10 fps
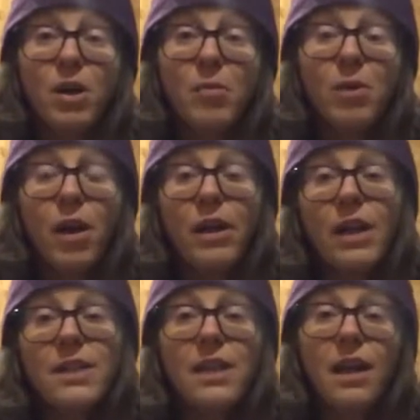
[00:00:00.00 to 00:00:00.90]
your
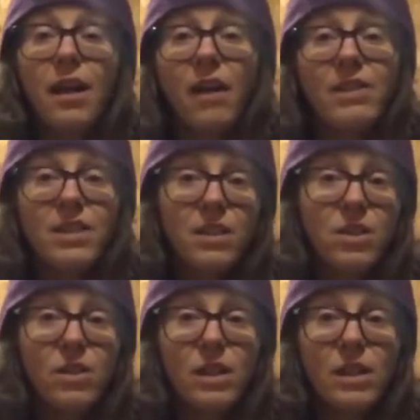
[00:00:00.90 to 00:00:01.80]
progress, and obviously you
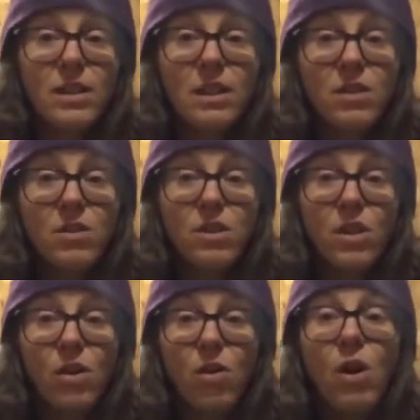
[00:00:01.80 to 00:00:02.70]
can continue to
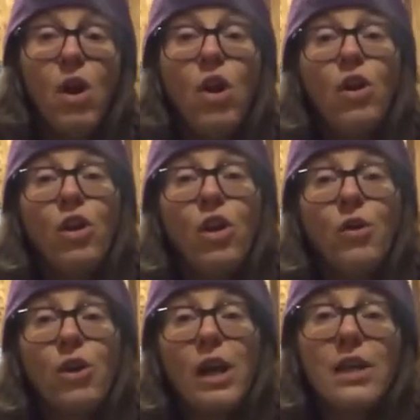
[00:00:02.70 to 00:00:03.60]
go
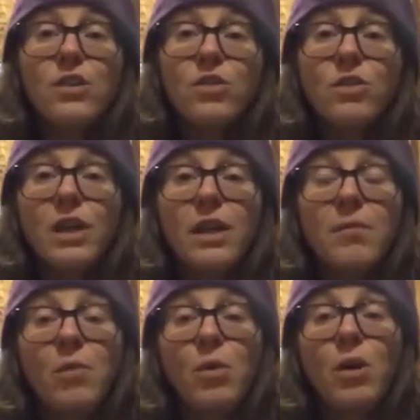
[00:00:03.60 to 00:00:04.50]
lower as you get
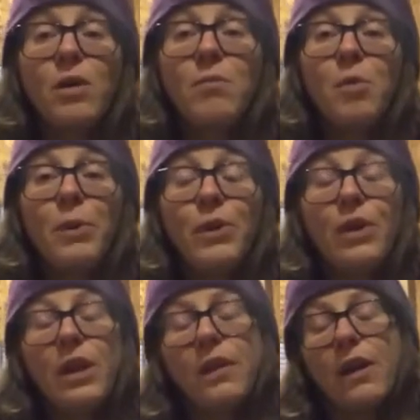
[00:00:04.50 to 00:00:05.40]
more
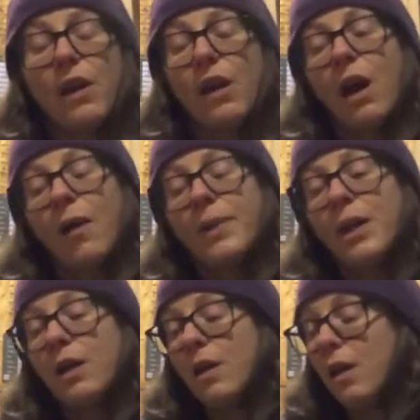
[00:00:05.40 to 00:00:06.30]
mobility there.
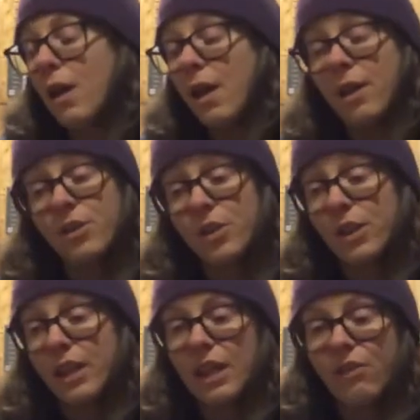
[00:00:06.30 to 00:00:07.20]

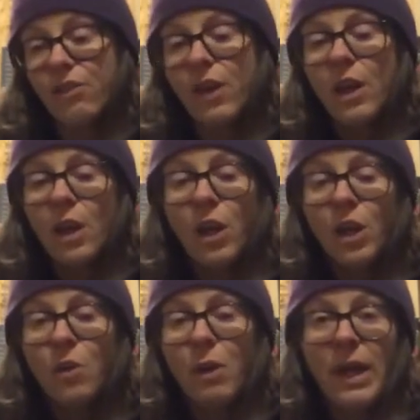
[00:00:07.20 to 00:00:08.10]
Certainly if
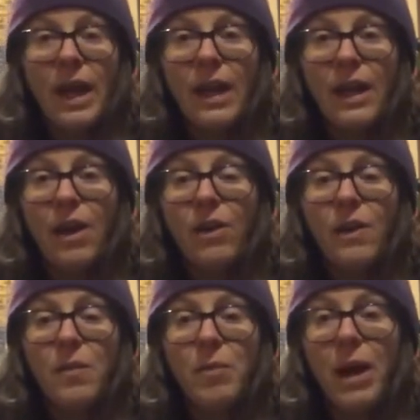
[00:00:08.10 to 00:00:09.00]
you want to hang out in
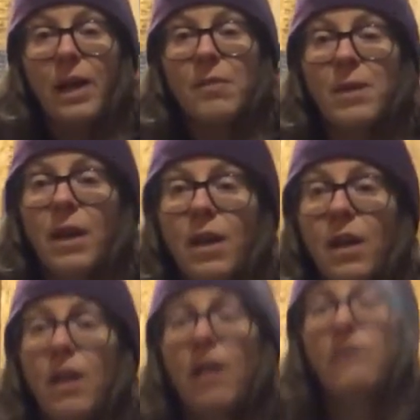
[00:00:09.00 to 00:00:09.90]
the bottom
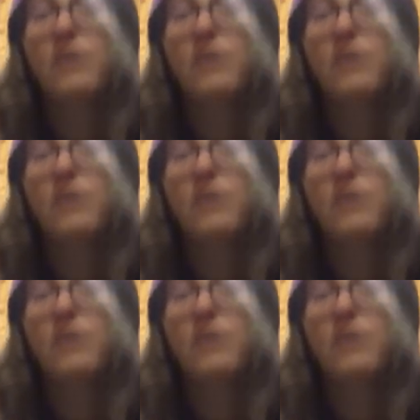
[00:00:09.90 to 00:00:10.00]
of